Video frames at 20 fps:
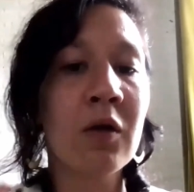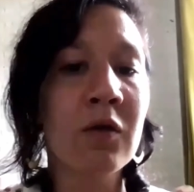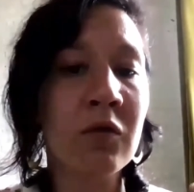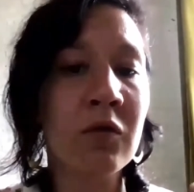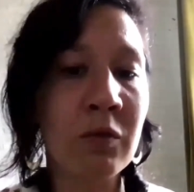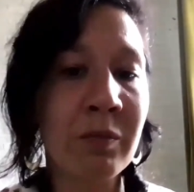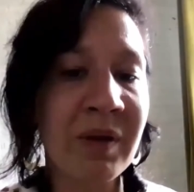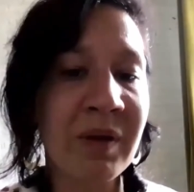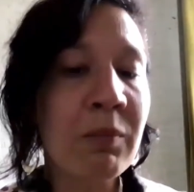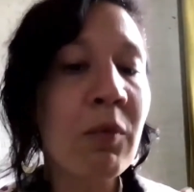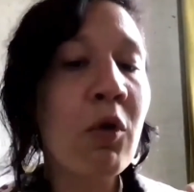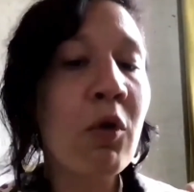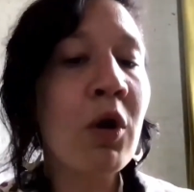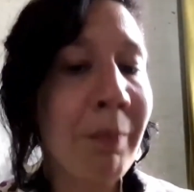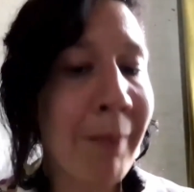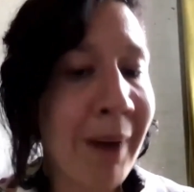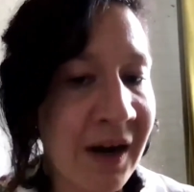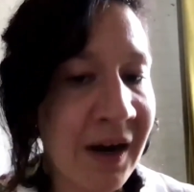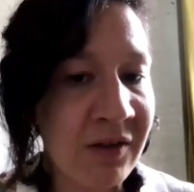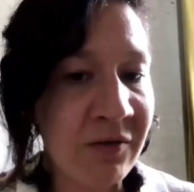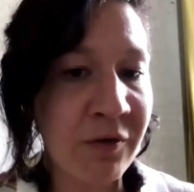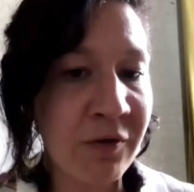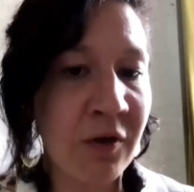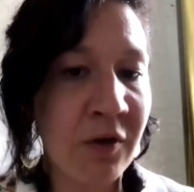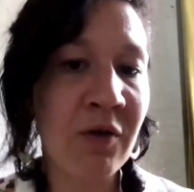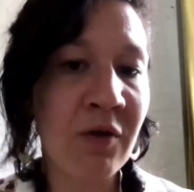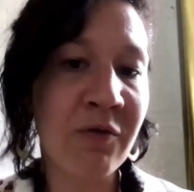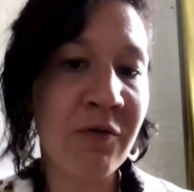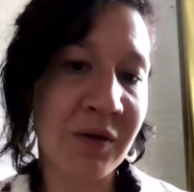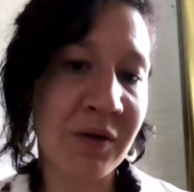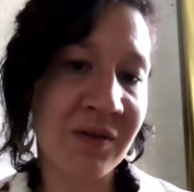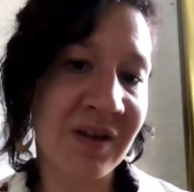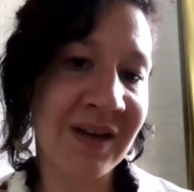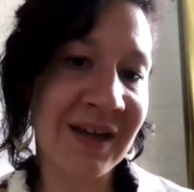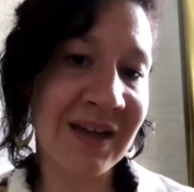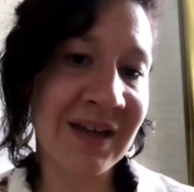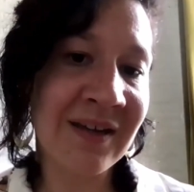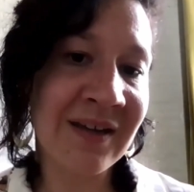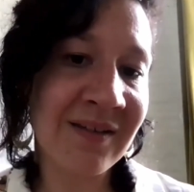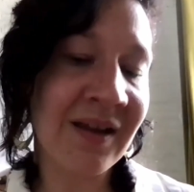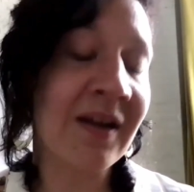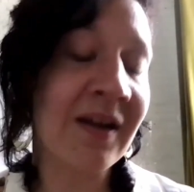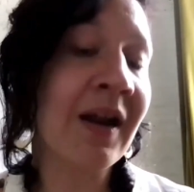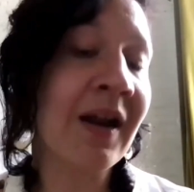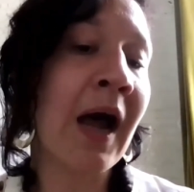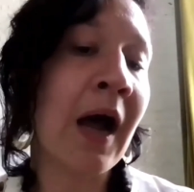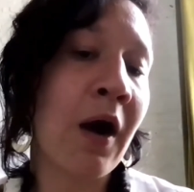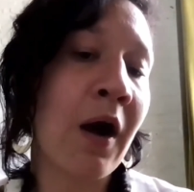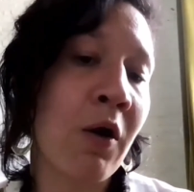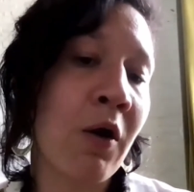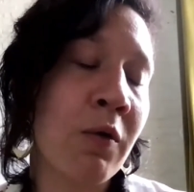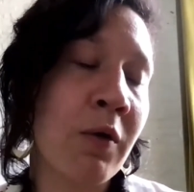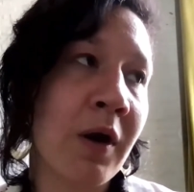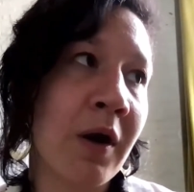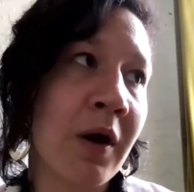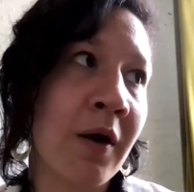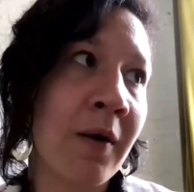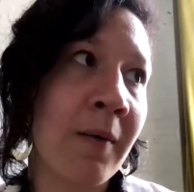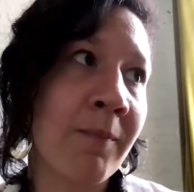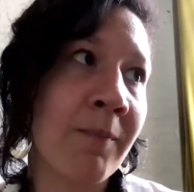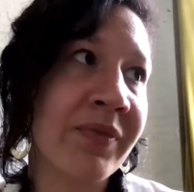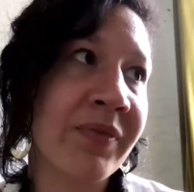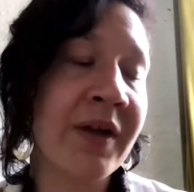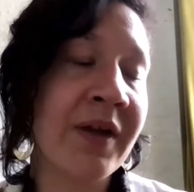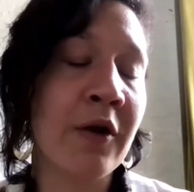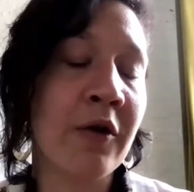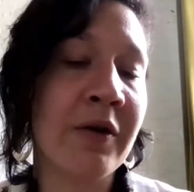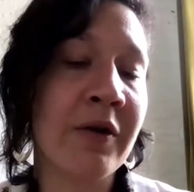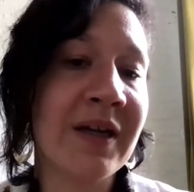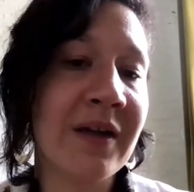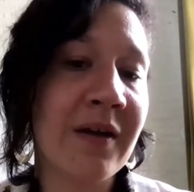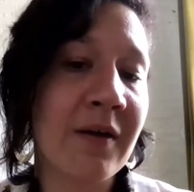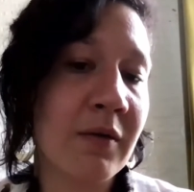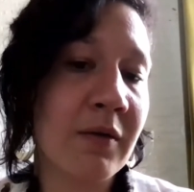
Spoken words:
to be more mindful of what they eat and how their